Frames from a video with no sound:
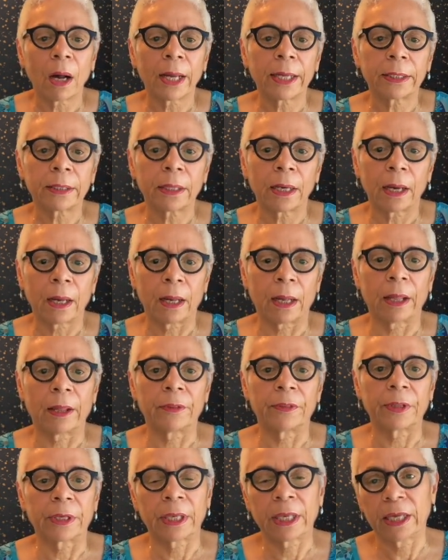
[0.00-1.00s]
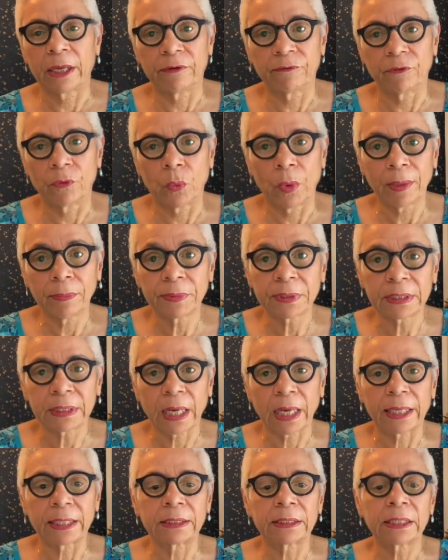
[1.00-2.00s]
on the Canva
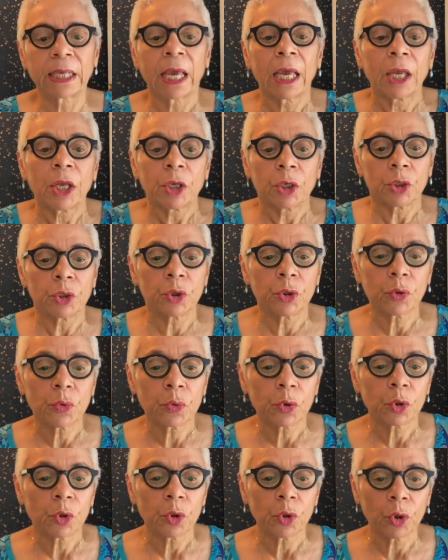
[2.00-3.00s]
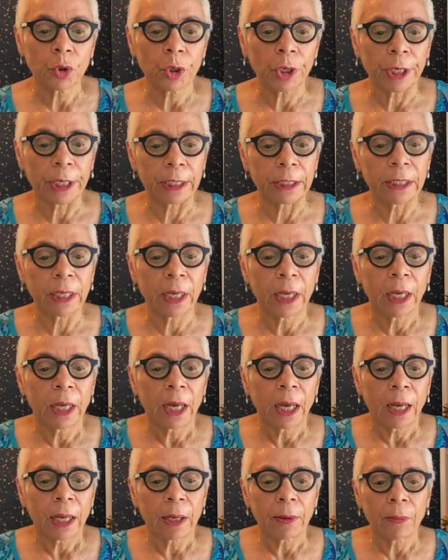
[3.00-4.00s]
websites. You could
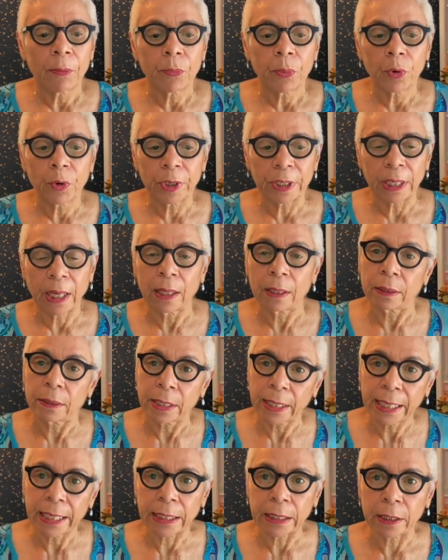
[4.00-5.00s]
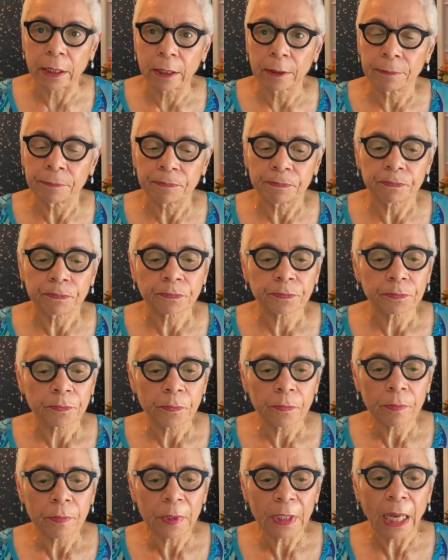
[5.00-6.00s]
put a link
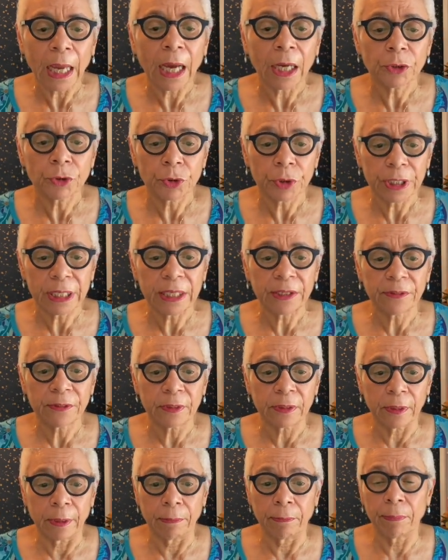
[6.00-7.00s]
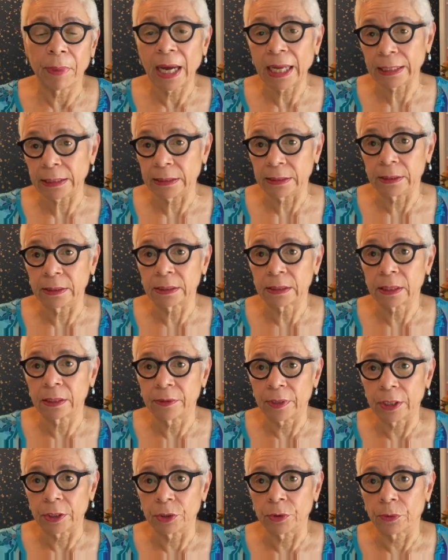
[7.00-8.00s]
underneath the buttons
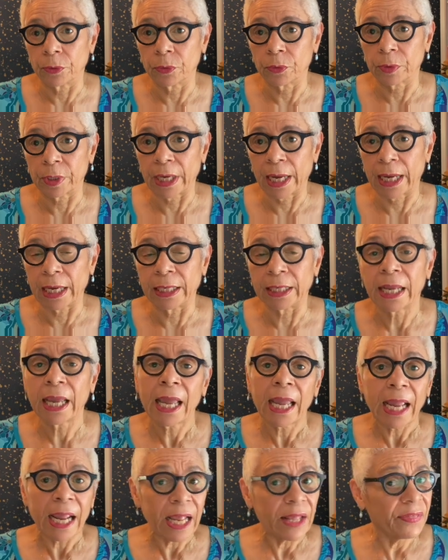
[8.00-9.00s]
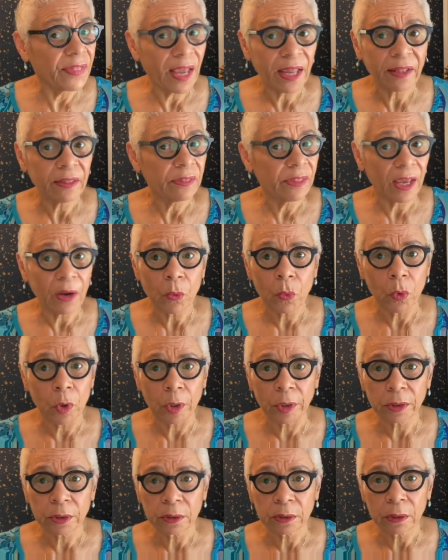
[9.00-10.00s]
that you create, and that
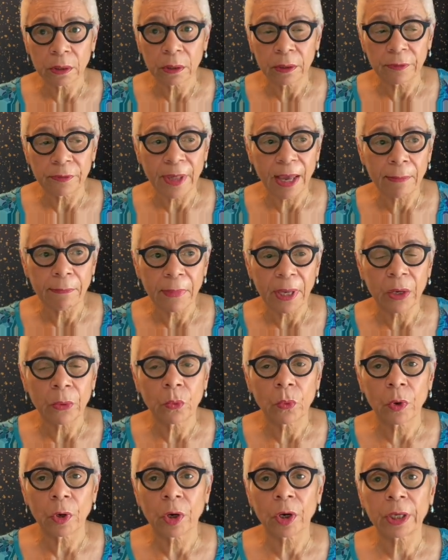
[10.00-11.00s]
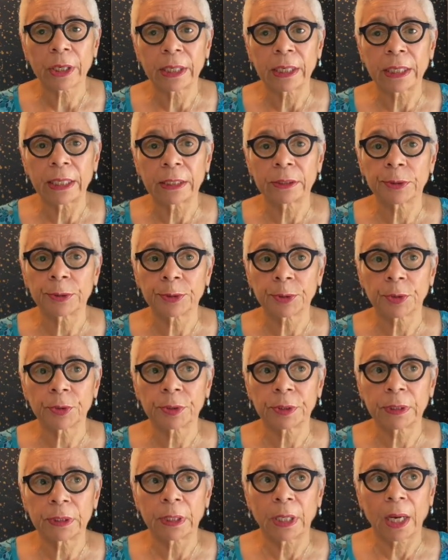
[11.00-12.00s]
works. That may work in
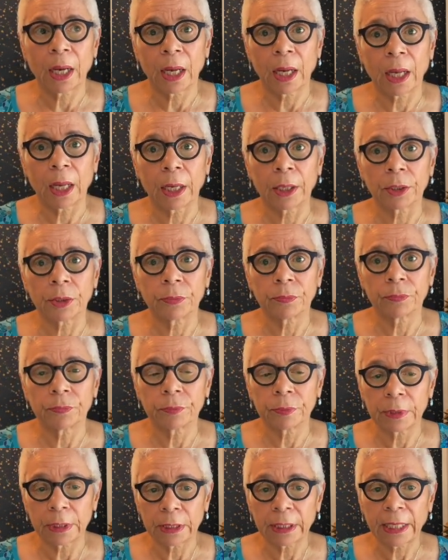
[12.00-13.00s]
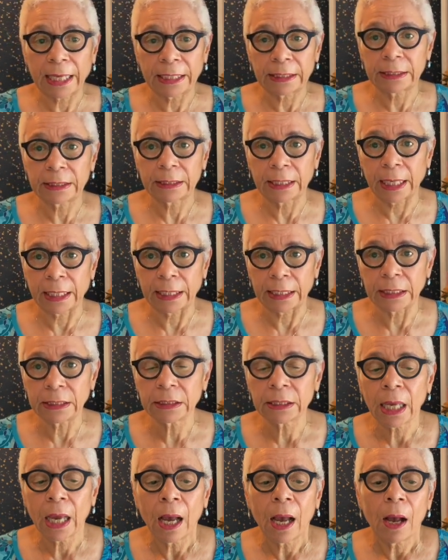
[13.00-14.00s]
certain case
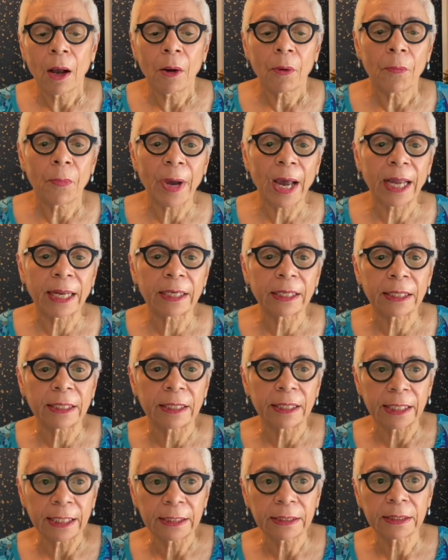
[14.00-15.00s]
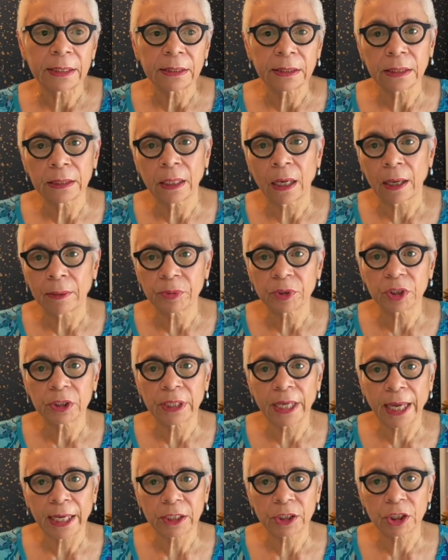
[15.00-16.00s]
studies, but this is an
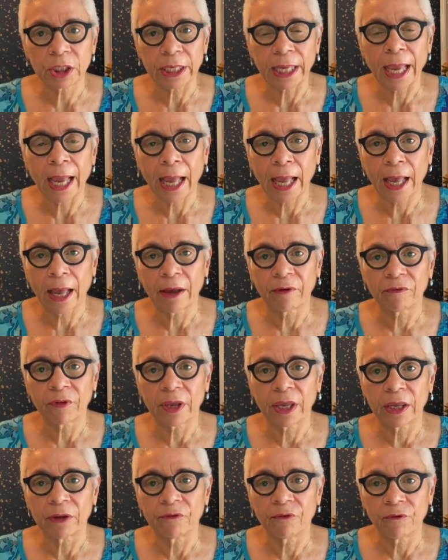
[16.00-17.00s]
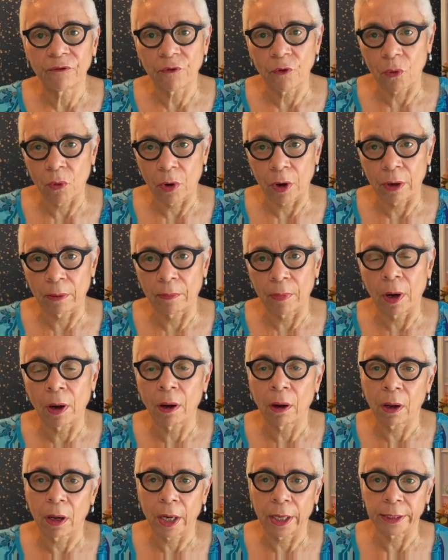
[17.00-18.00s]
option to actually have a form
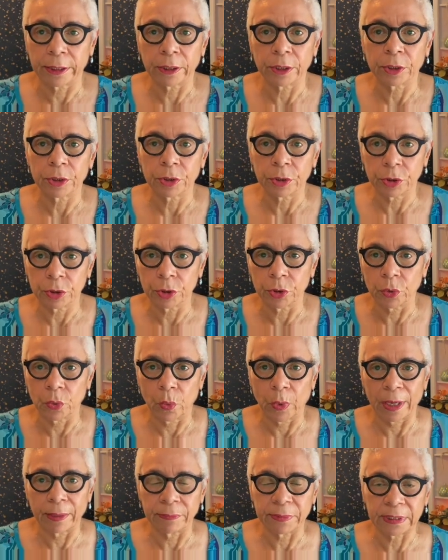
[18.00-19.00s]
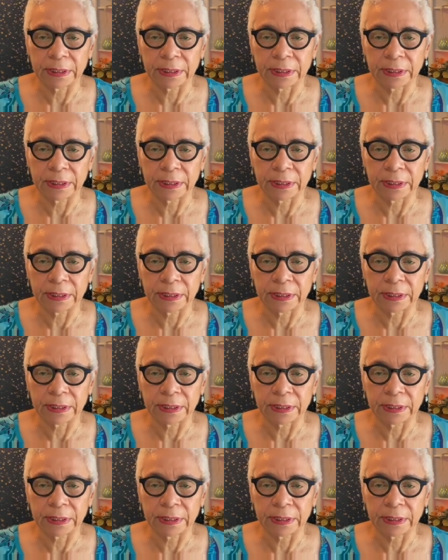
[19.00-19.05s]
on your